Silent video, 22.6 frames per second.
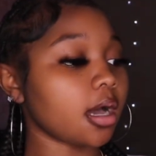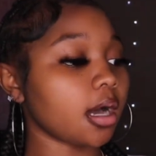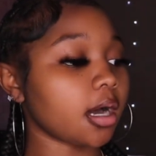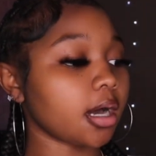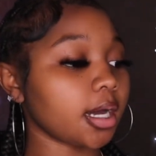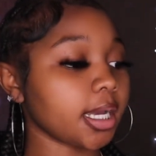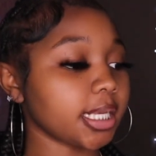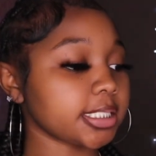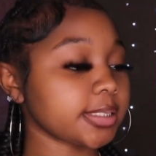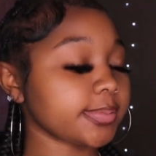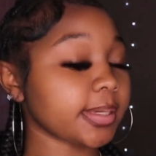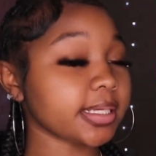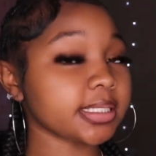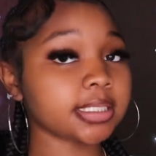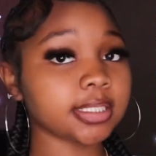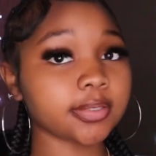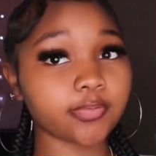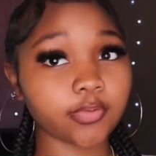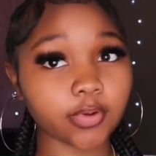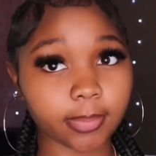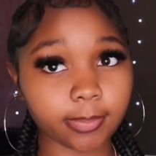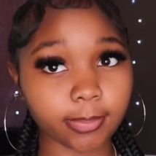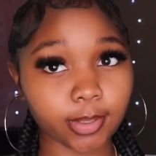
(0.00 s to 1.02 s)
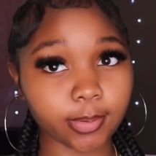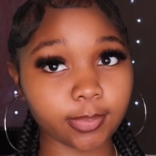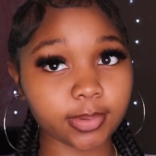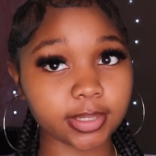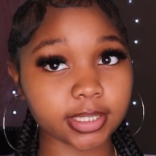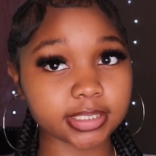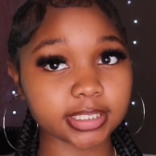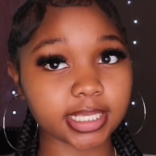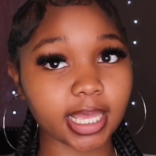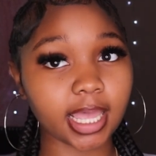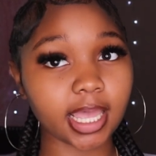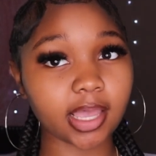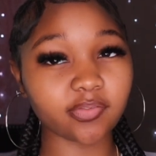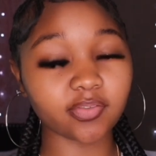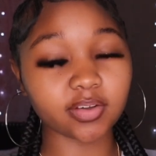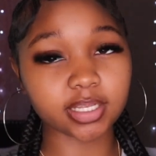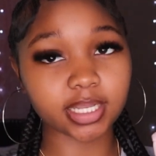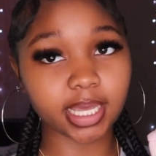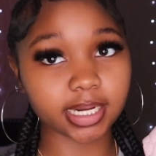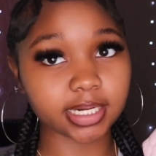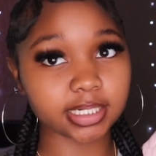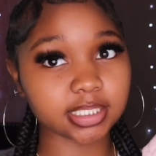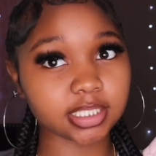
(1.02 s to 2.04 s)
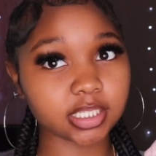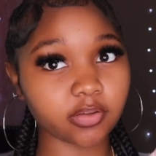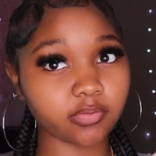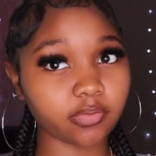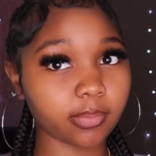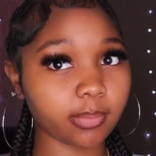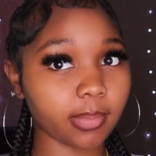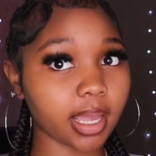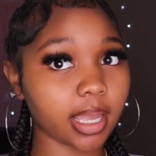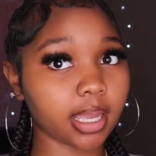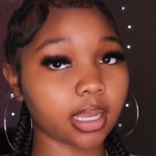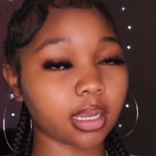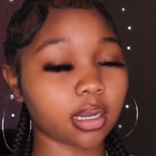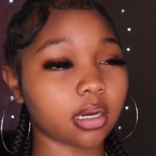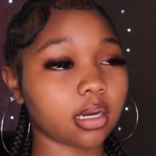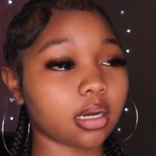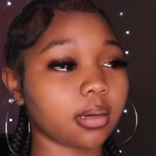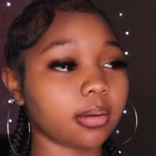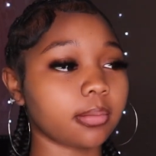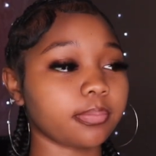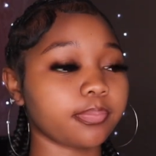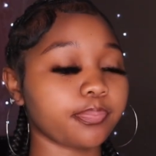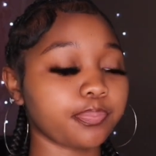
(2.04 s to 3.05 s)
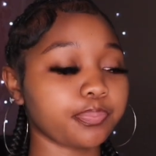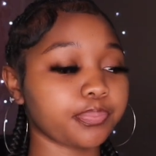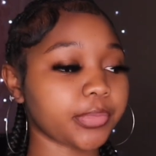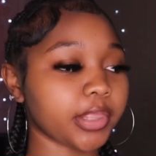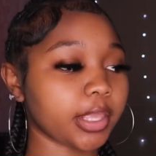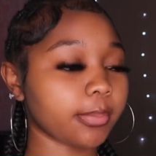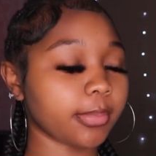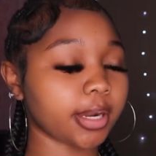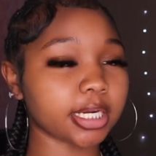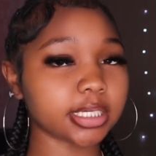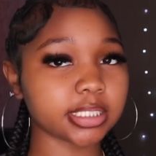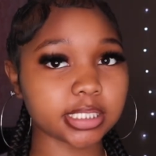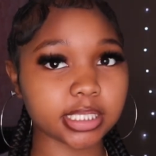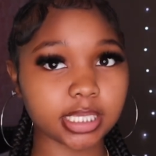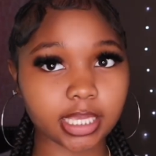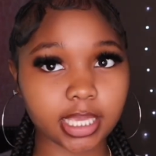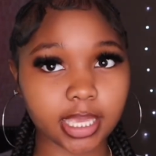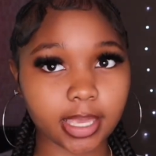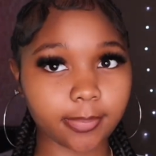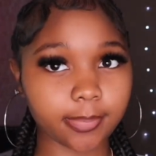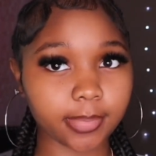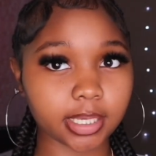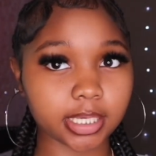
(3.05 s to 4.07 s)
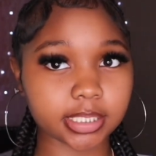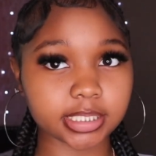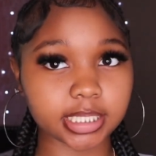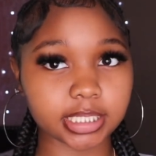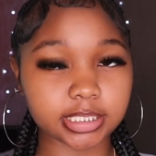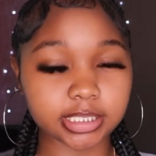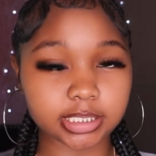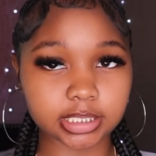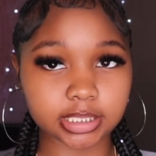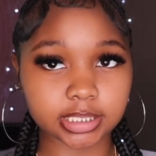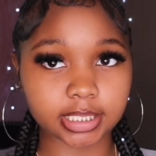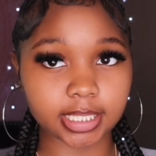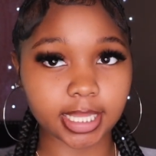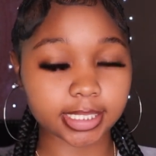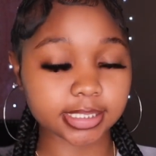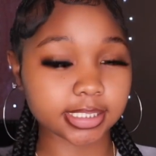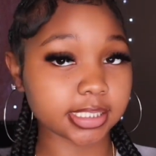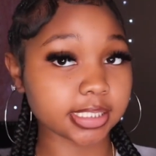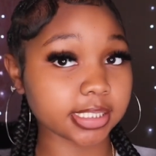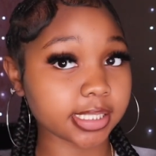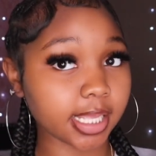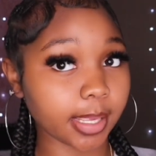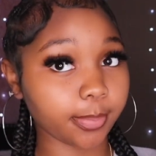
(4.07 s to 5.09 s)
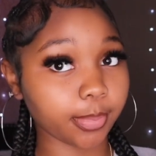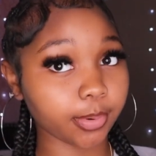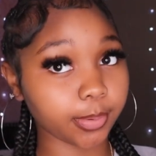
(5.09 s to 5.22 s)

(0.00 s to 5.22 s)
uh, especially for me because I have a lot of stuff in my um, emergency kit because I just like to stay